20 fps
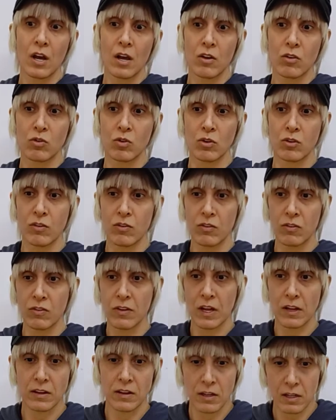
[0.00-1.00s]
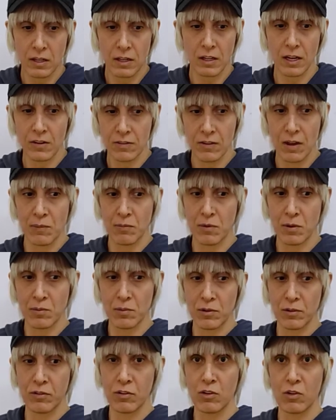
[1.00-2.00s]
So this is not an
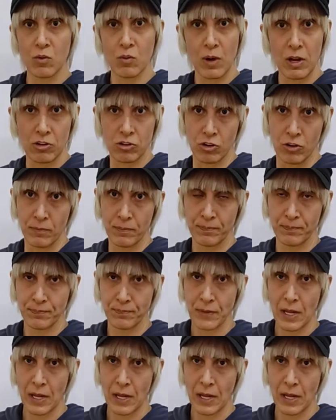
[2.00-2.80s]
acceptable situation.